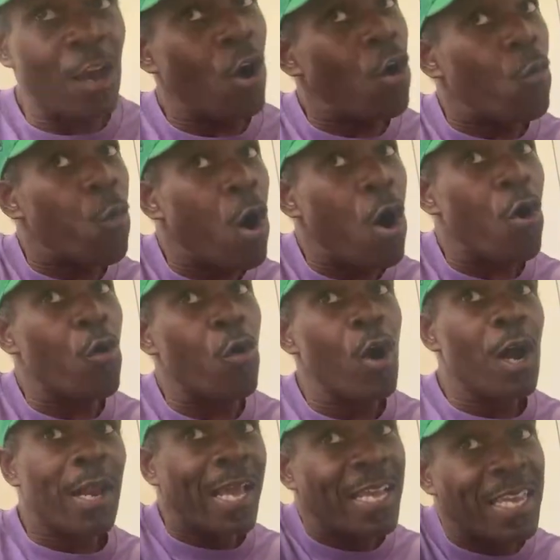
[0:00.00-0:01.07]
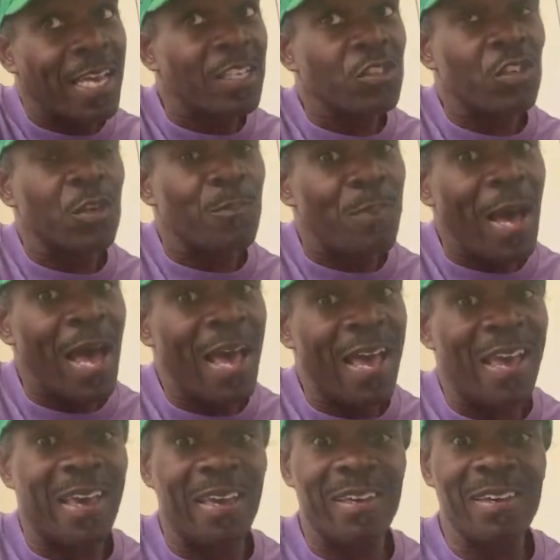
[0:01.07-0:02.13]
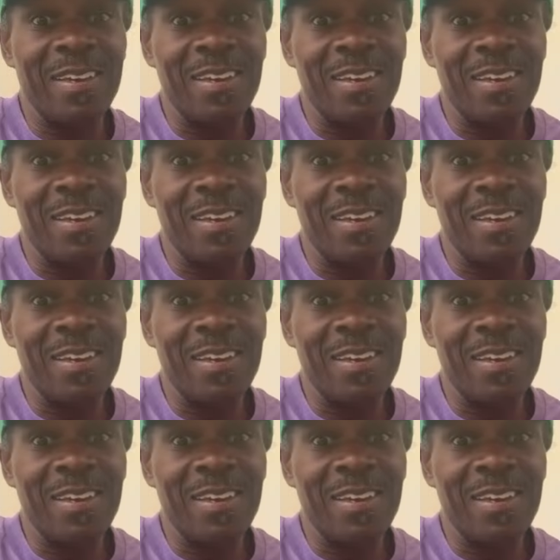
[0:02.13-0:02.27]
oh, whoa, they get into the bag.